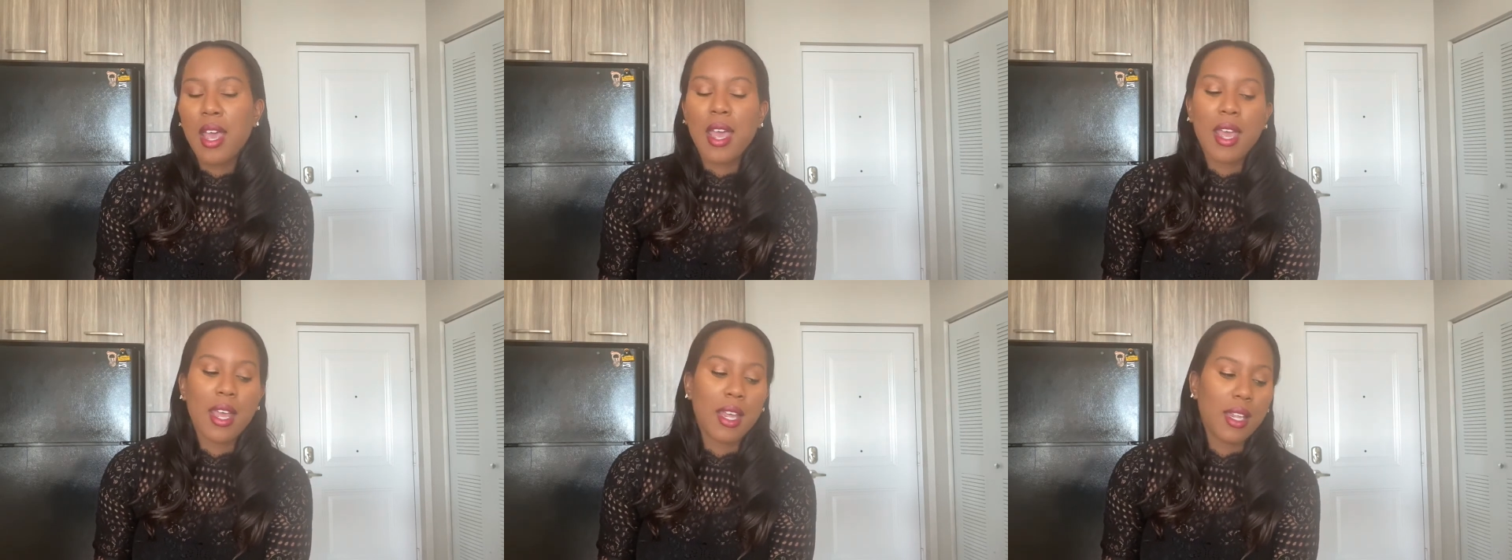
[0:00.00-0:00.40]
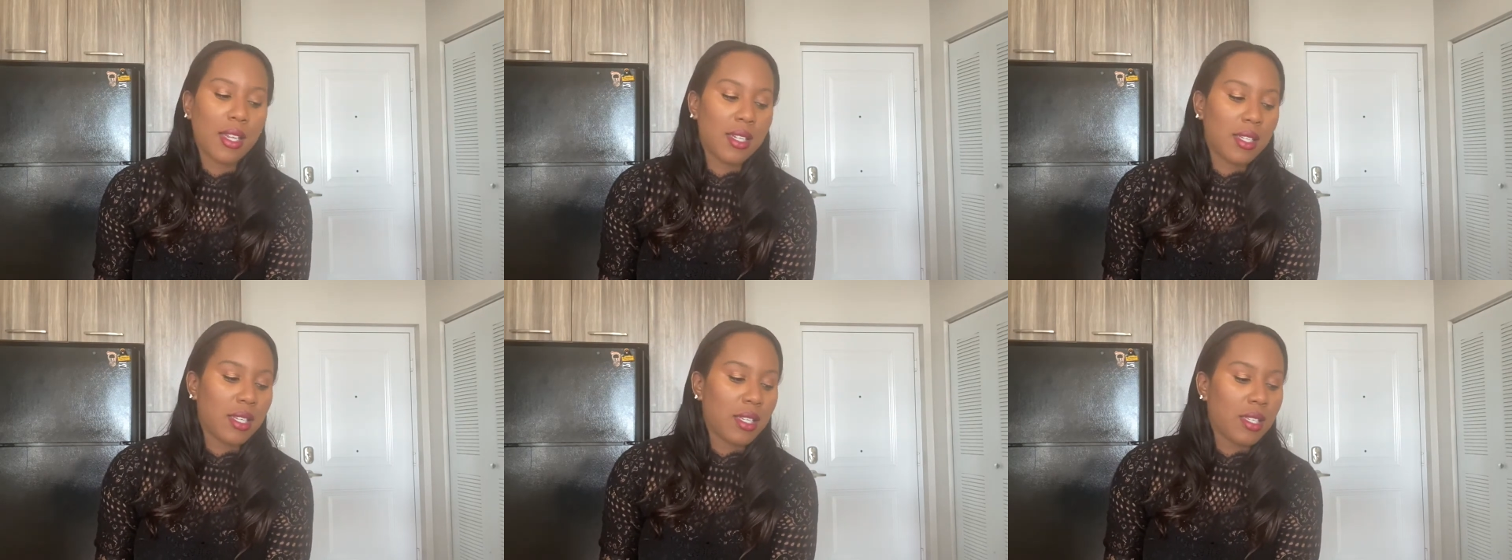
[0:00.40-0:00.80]

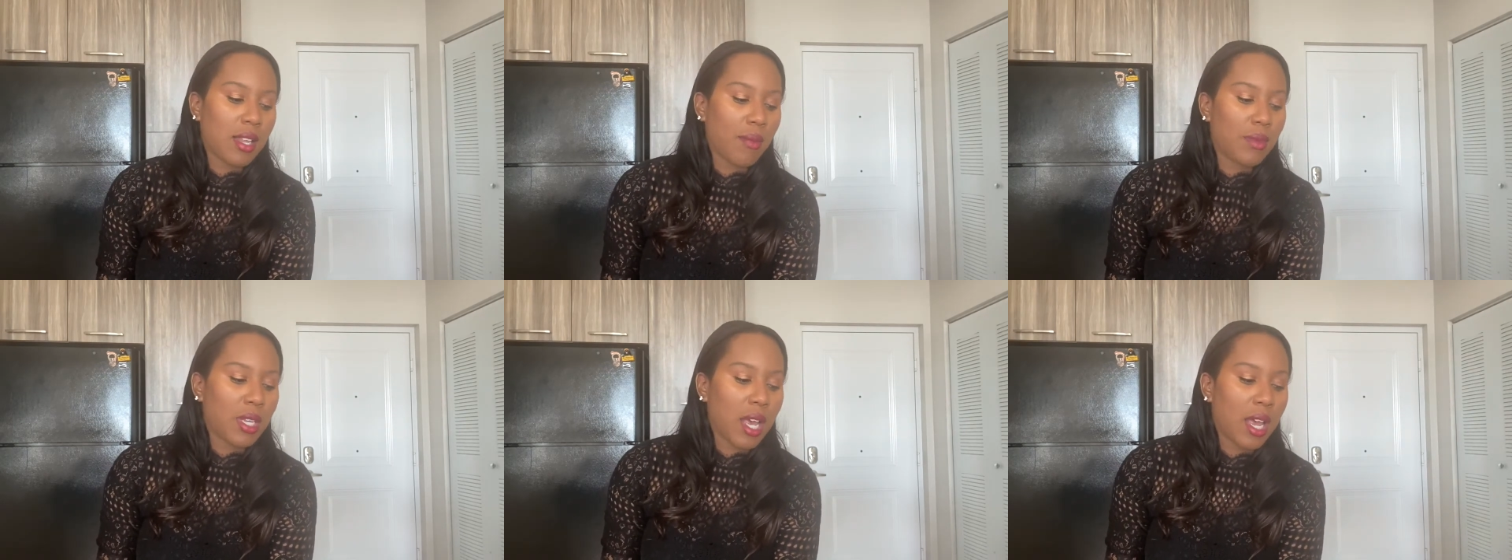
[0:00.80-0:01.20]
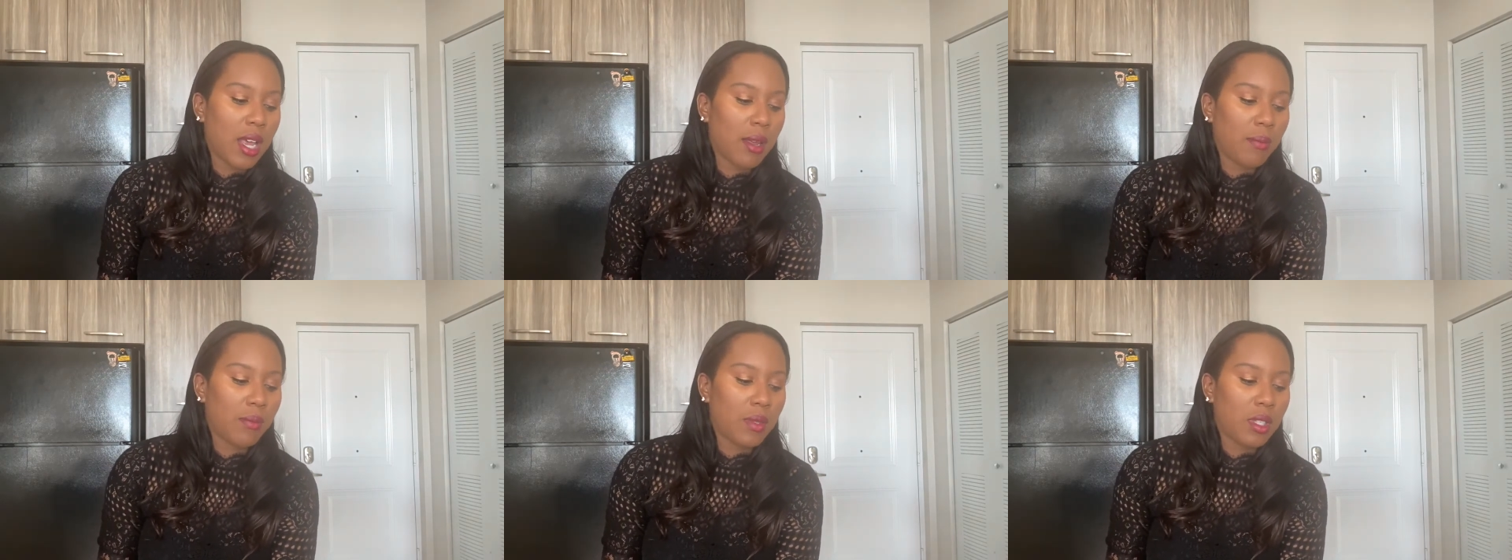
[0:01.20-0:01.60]
And
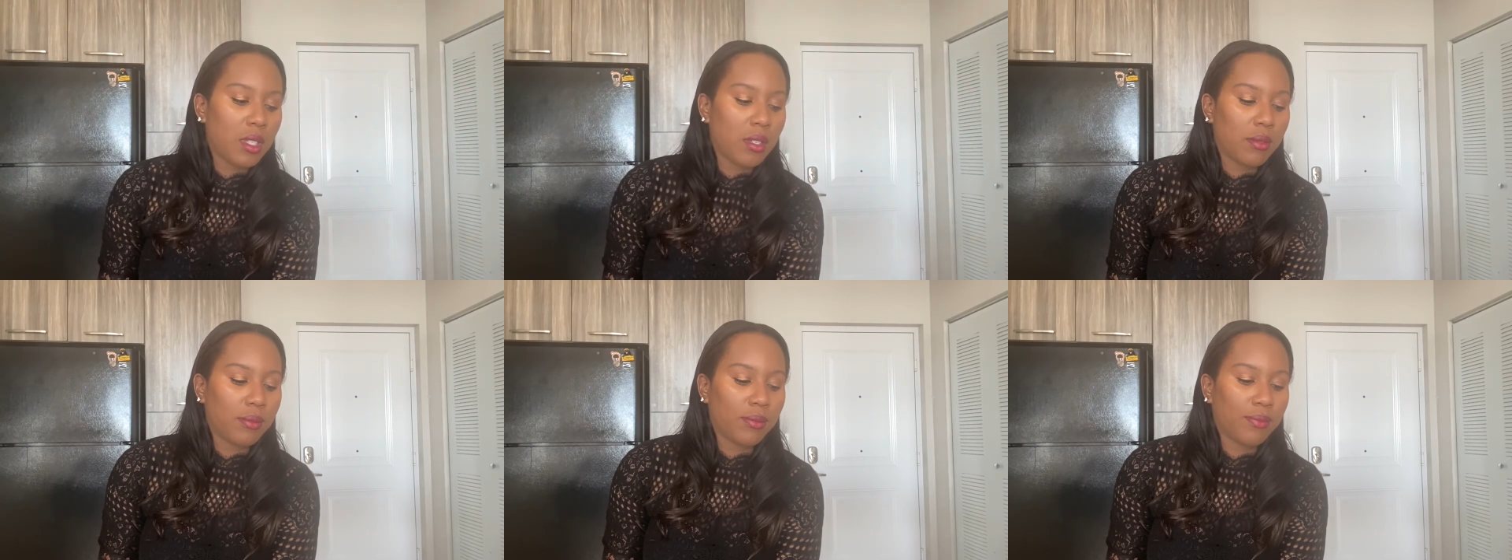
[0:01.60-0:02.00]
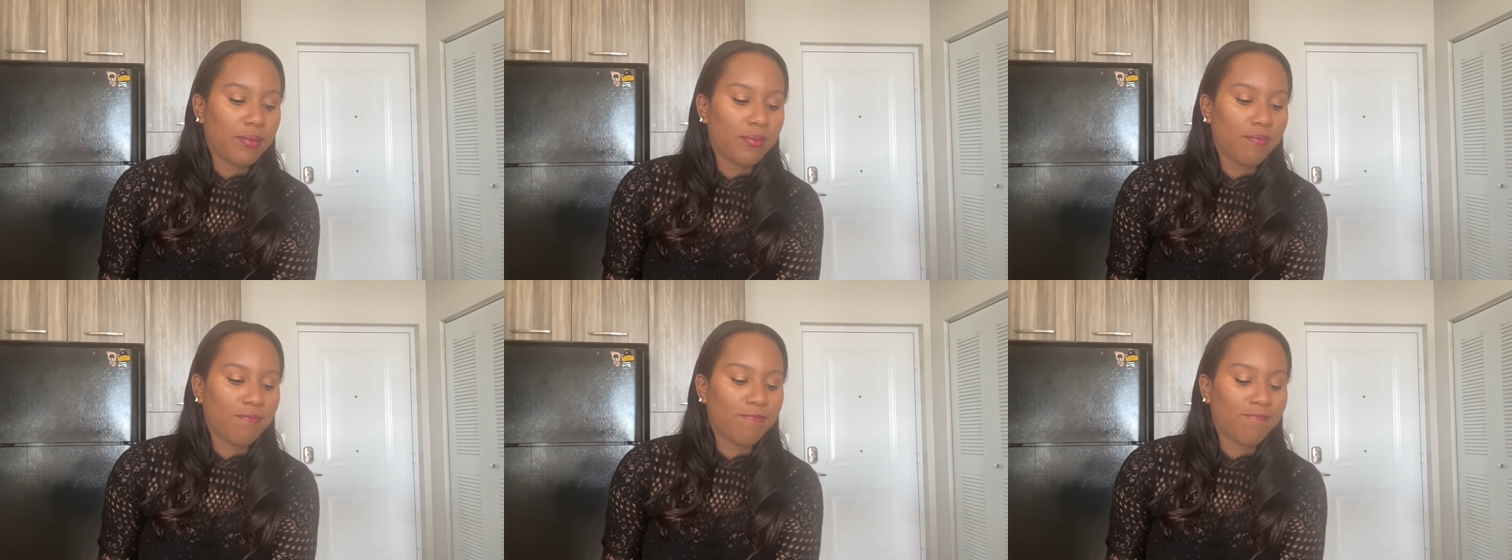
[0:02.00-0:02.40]
sometimes
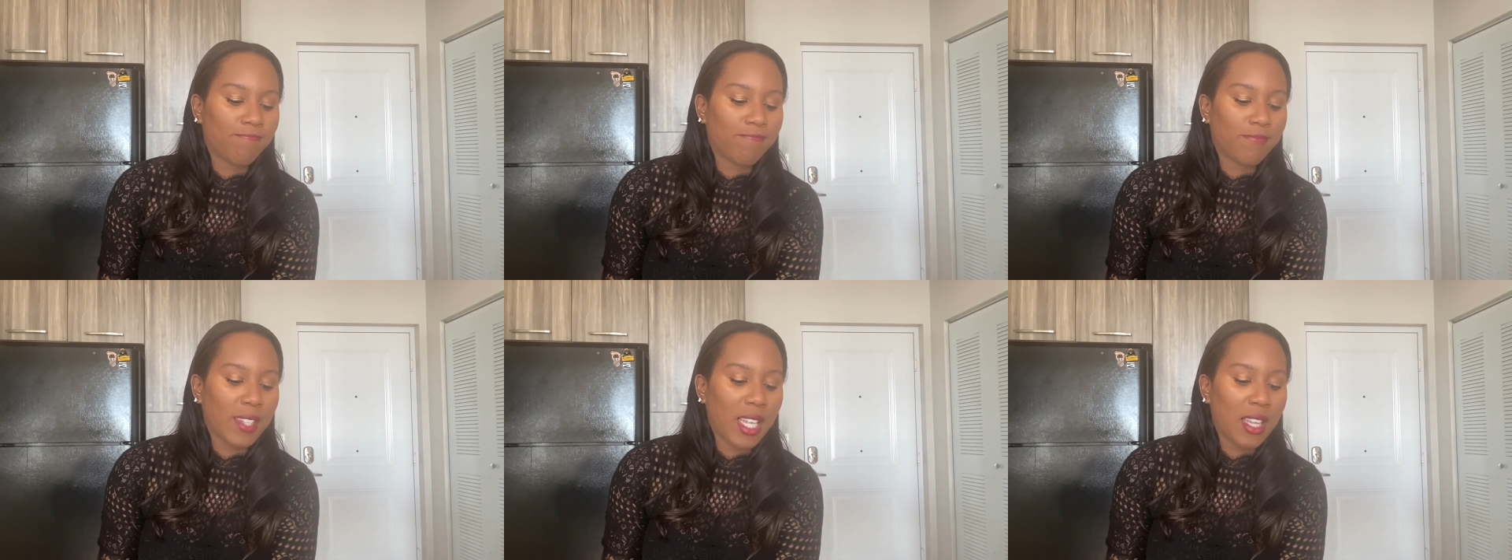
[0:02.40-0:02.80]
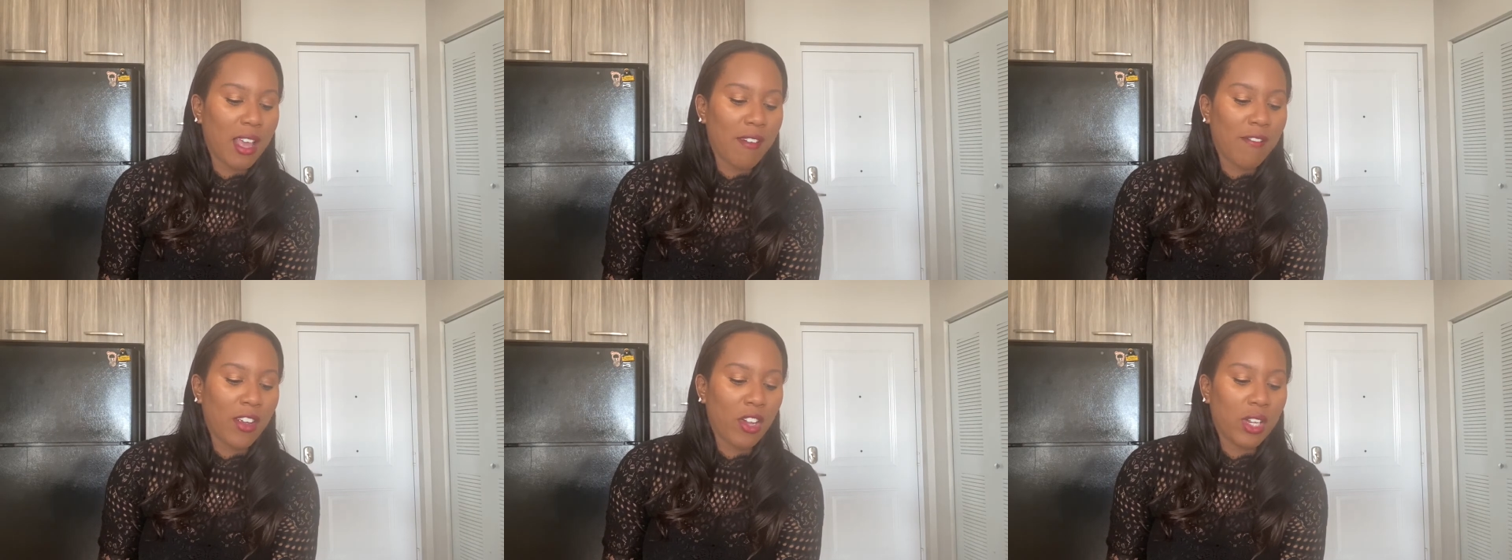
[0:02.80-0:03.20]

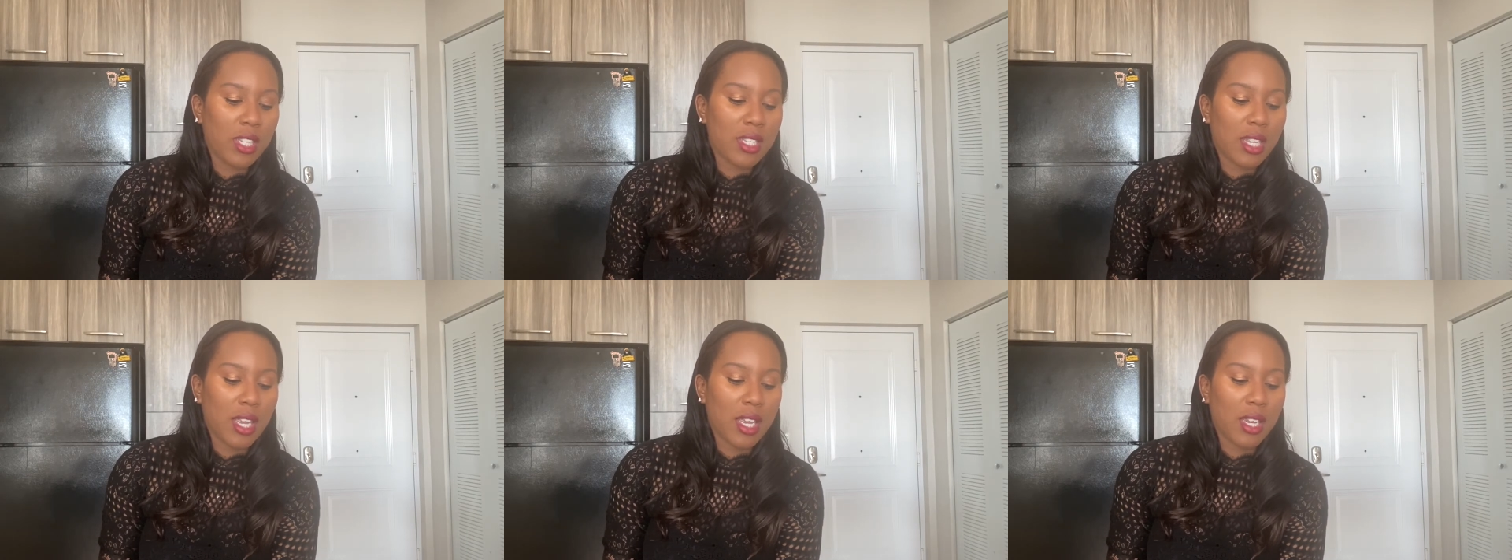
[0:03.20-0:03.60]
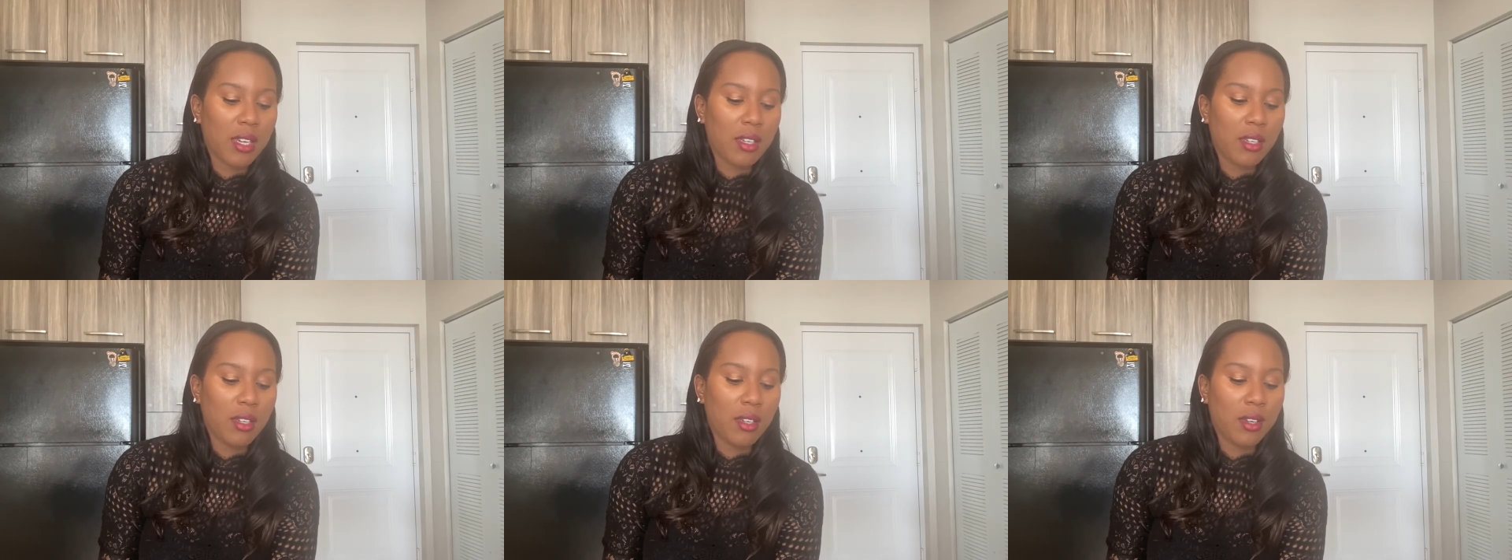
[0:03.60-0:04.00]
that fearless
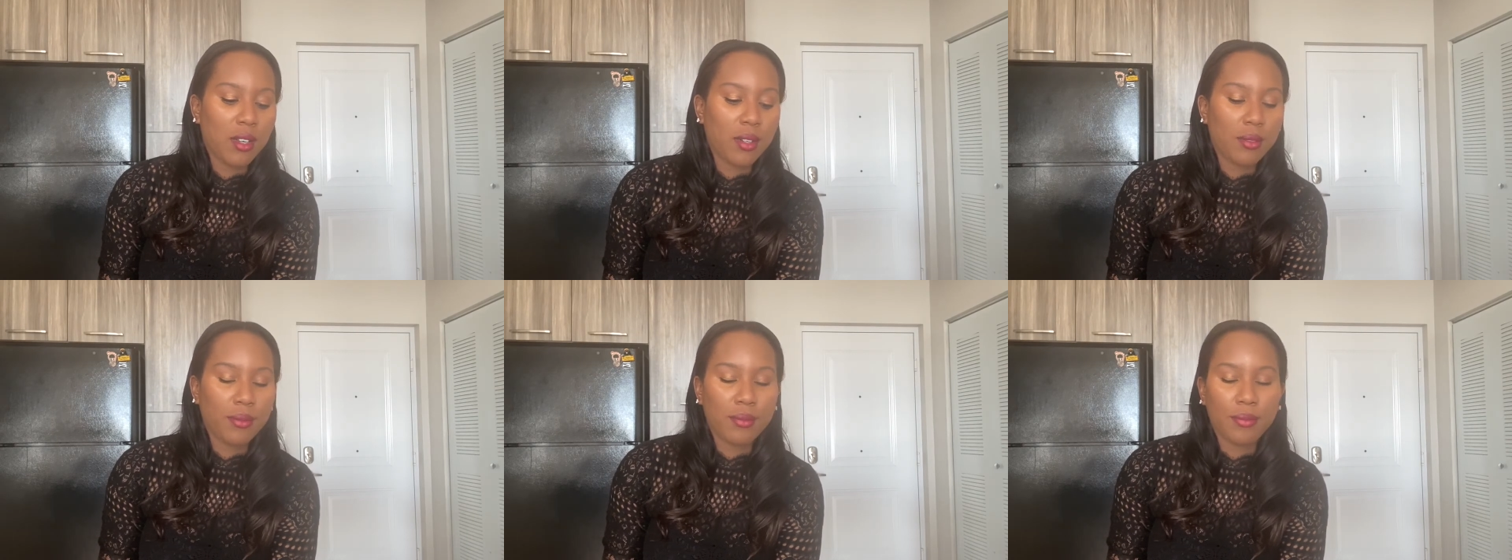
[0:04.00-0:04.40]
can, you know,